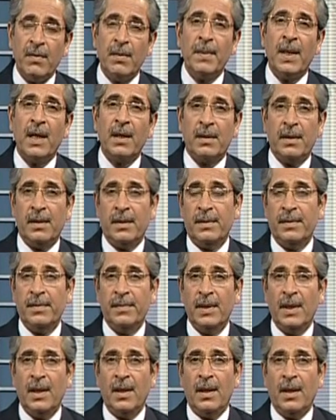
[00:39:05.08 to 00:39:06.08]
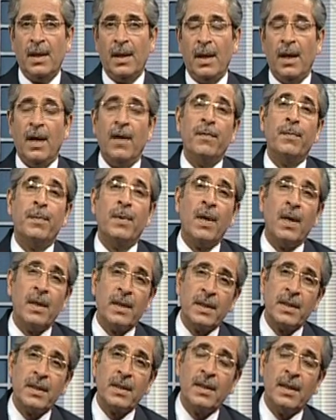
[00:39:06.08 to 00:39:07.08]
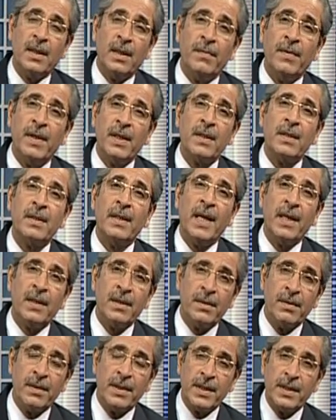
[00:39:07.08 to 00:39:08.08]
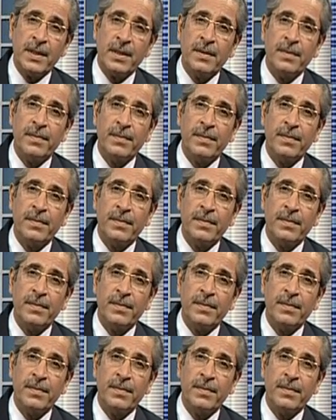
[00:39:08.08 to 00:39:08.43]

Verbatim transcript: market of products in various categories.